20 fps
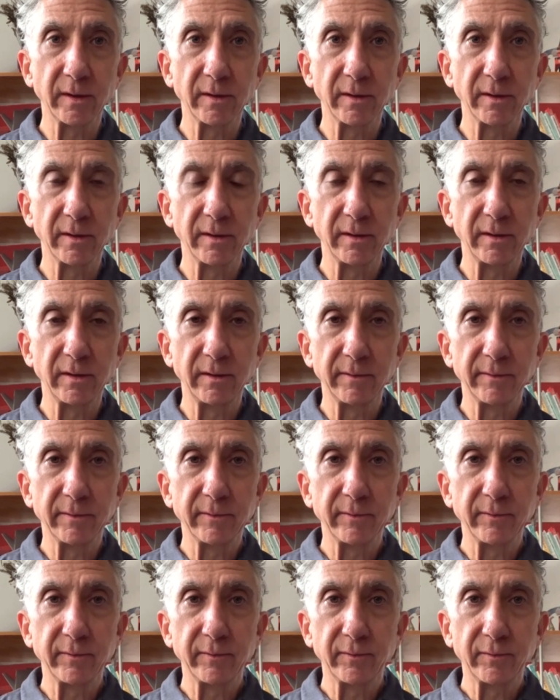
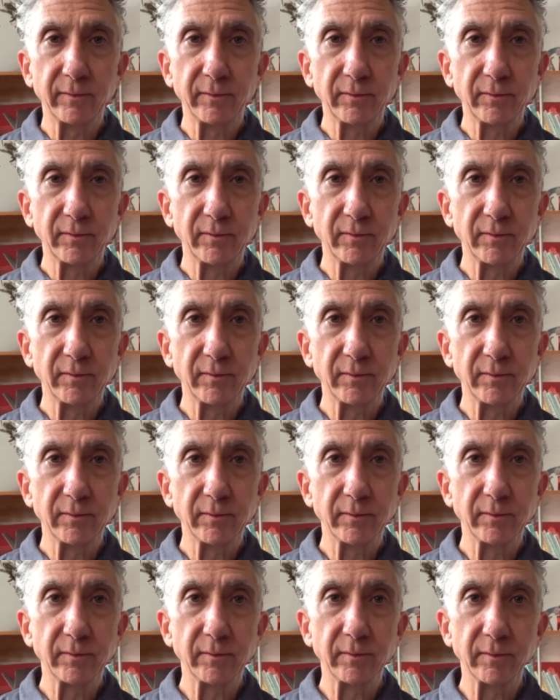
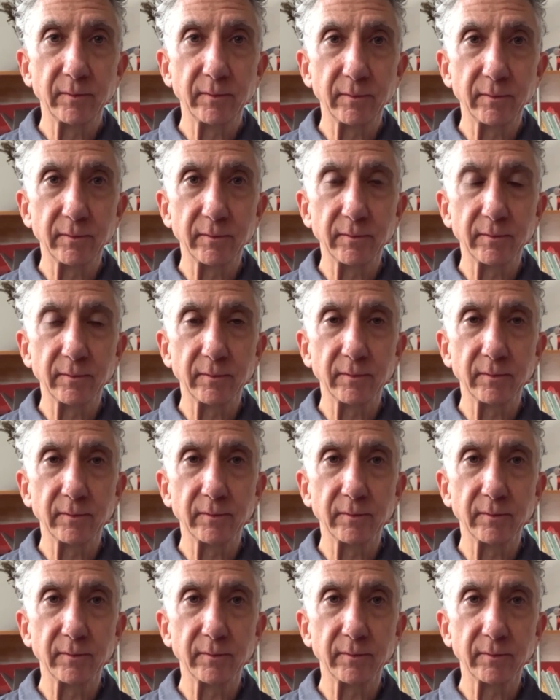
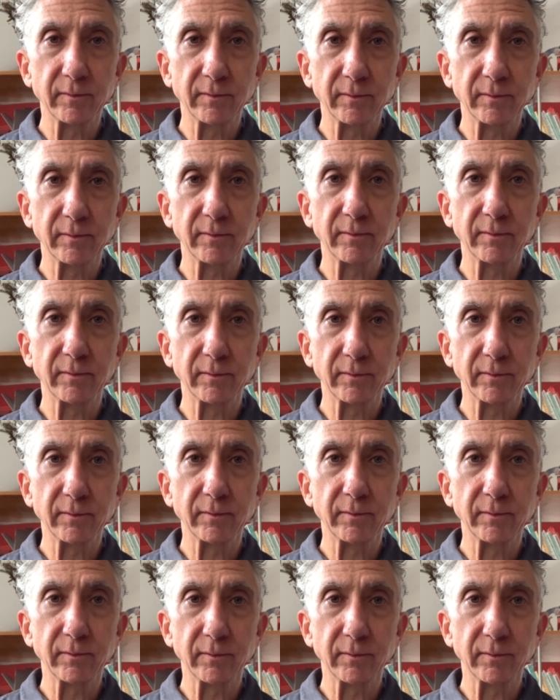The person shown says nothing.